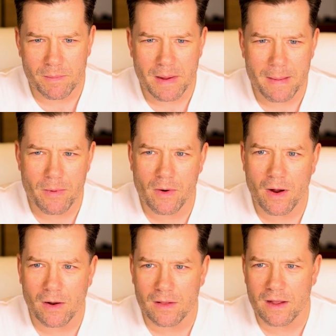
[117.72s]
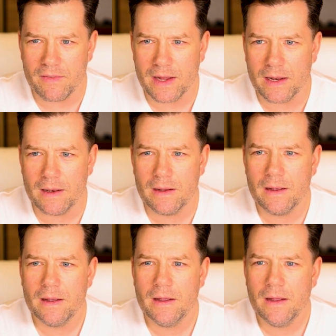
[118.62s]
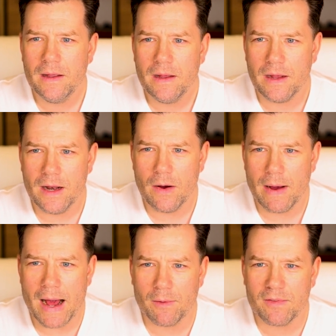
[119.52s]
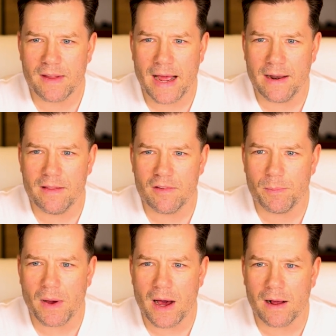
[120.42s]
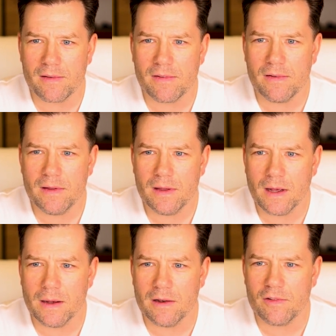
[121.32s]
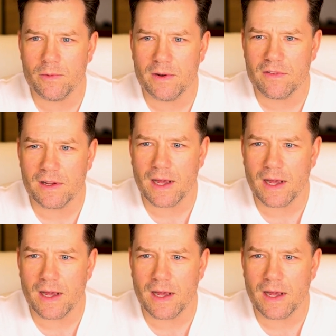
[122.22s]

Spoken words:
of the people are living, you know, outside of this box. To switch the